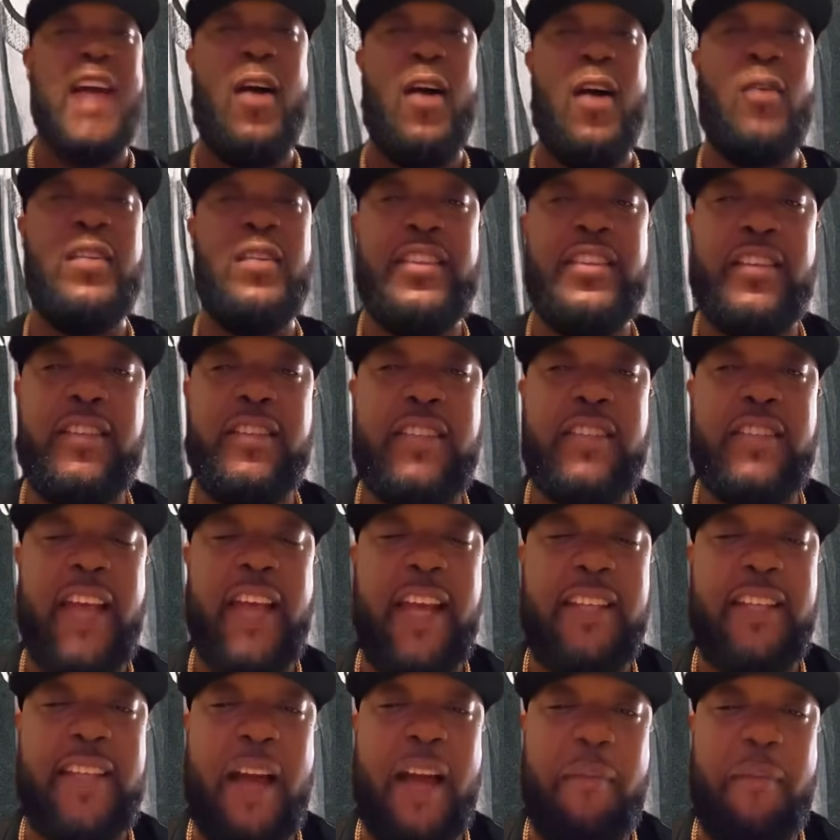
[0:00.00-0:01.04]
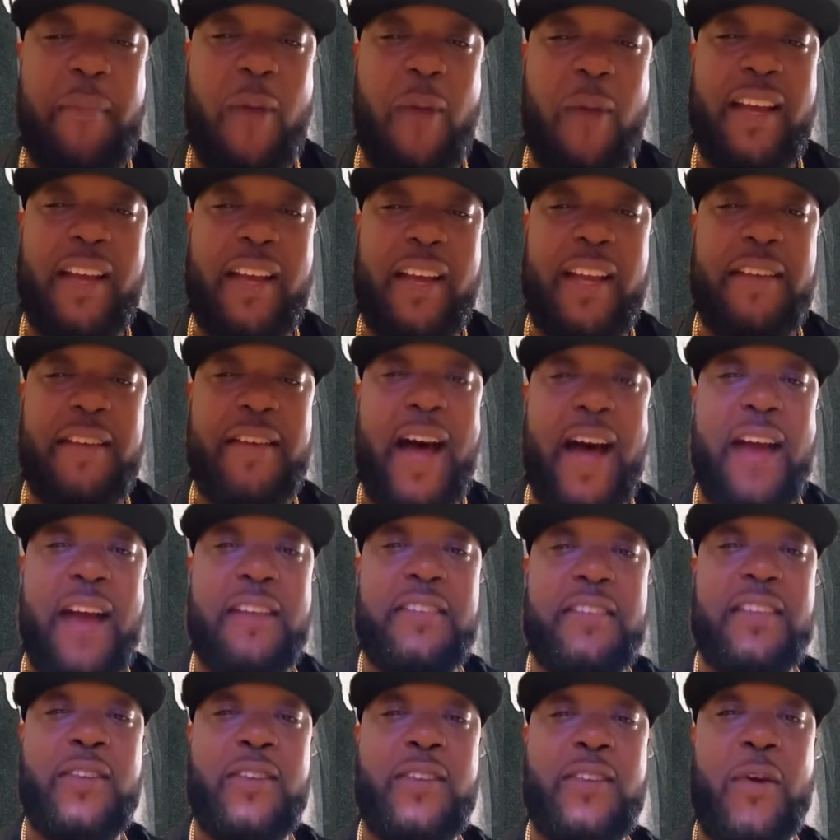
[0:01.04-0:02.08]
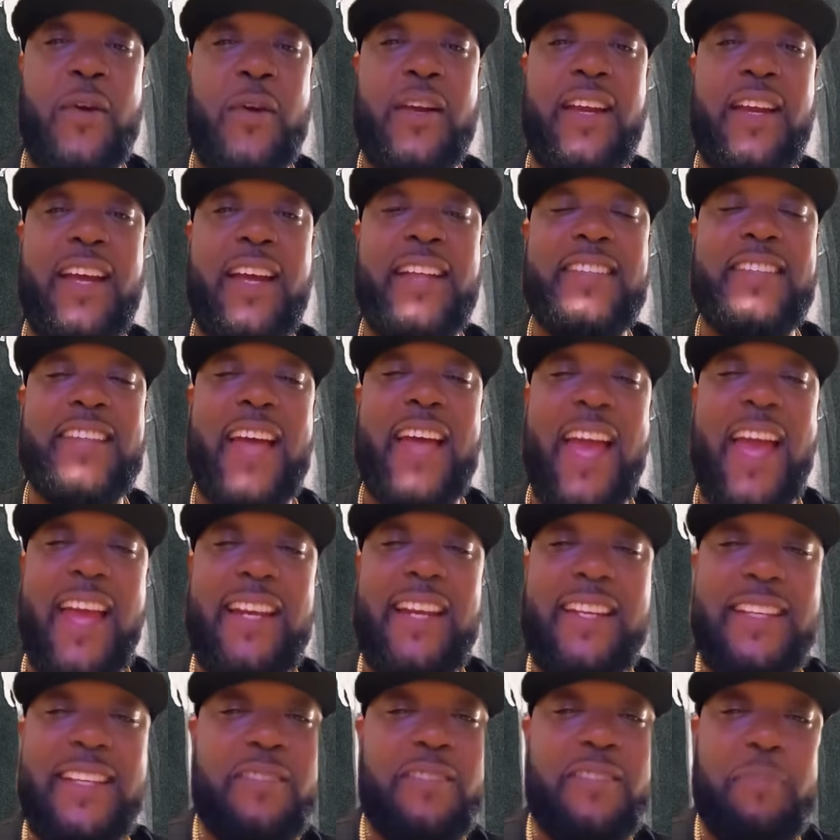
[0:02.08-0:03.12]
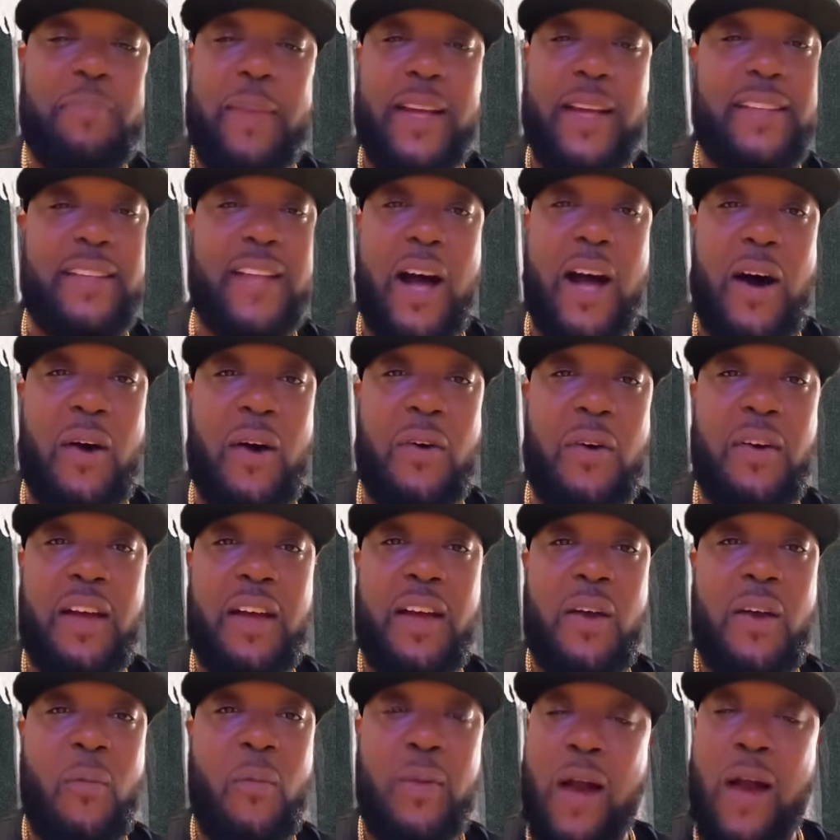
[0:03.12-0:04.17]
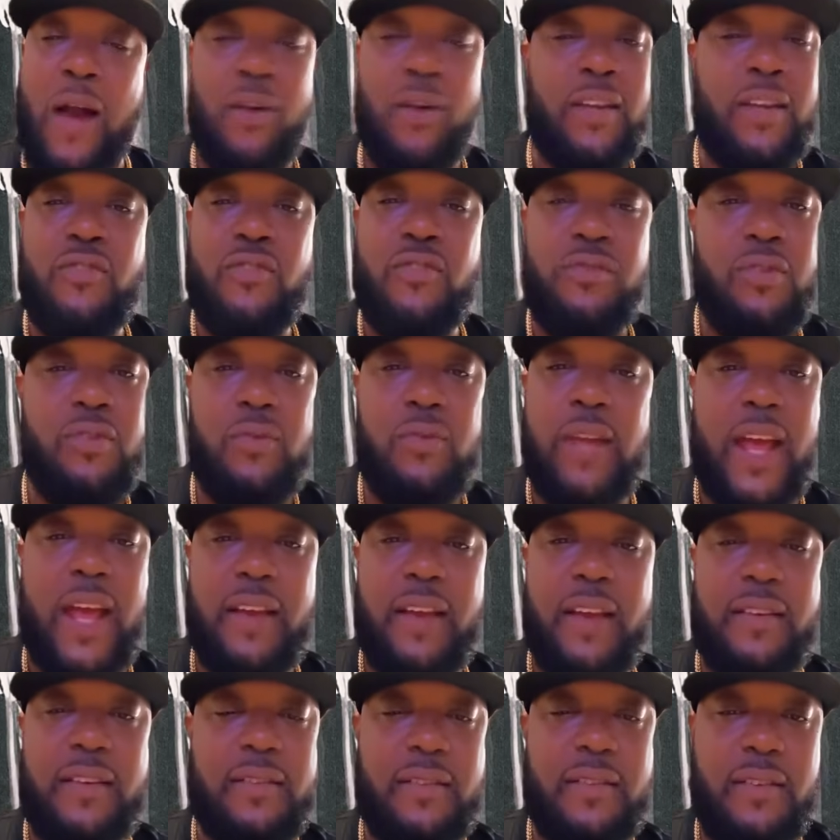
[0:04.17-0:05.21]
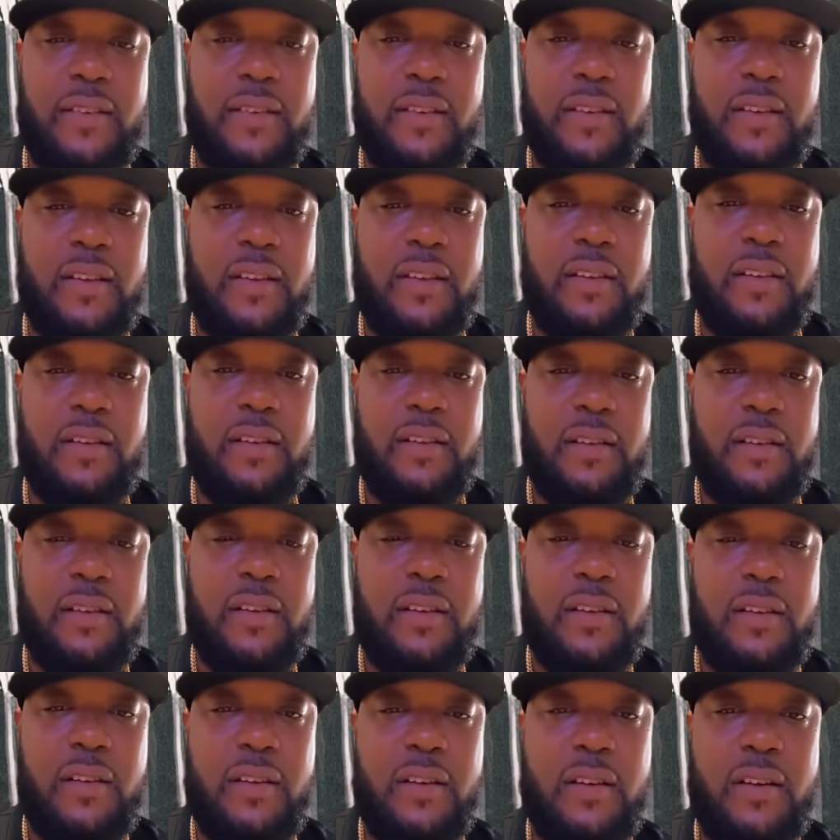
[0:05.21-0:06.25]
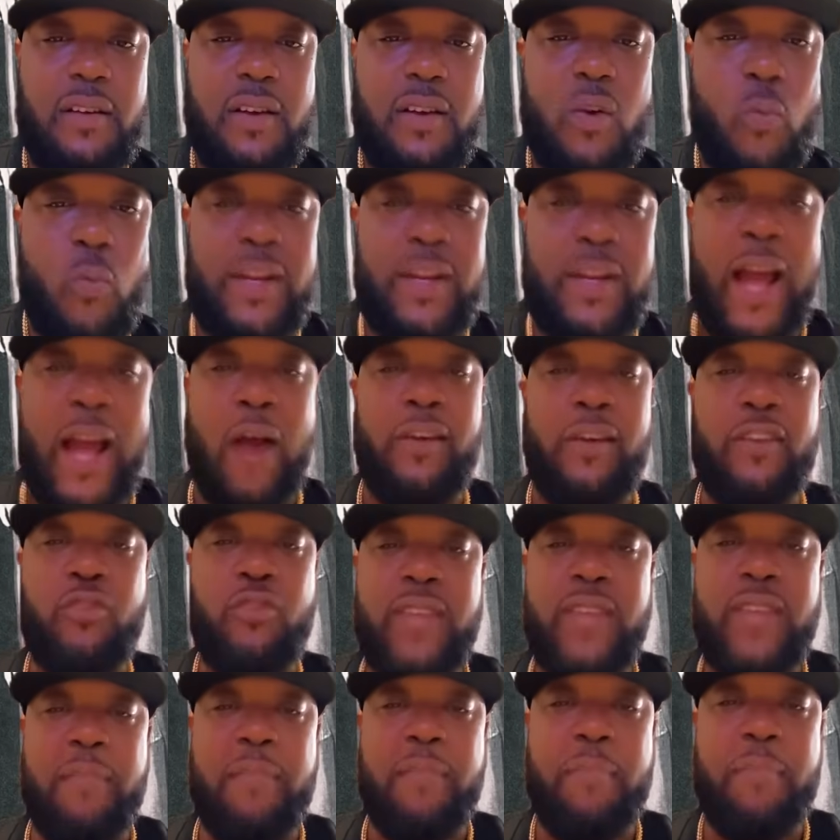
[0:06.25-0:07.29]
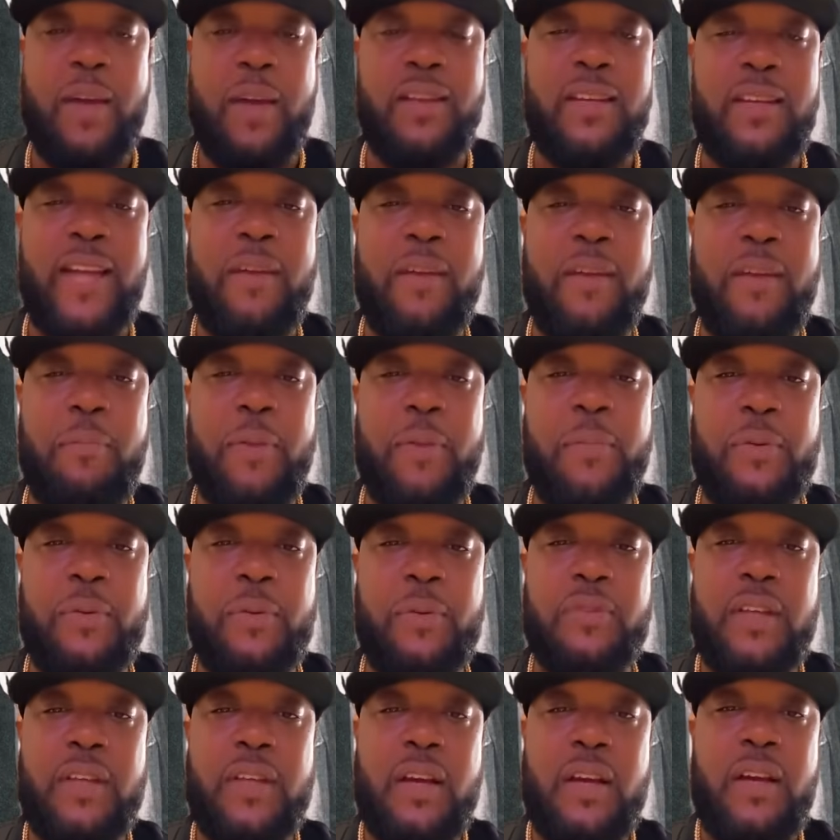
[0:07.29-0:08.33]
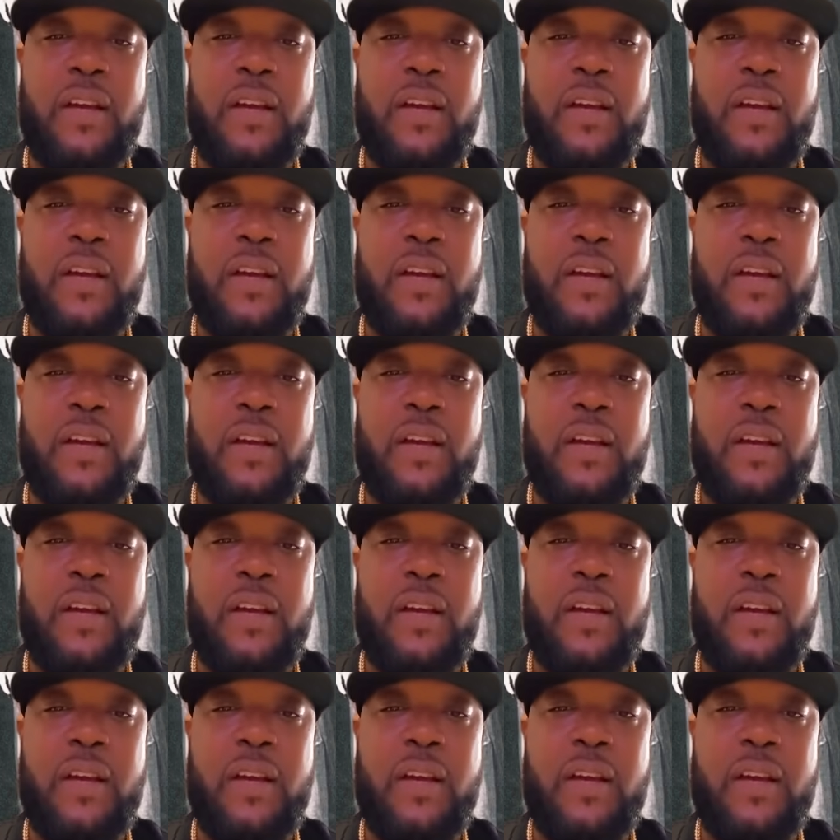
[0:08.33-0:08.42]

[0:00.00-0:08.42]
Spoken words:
not going to let you take to American knowledge and turn it into aliens, big dog. We're not going to let you do that. We're not going to let you take melanated people's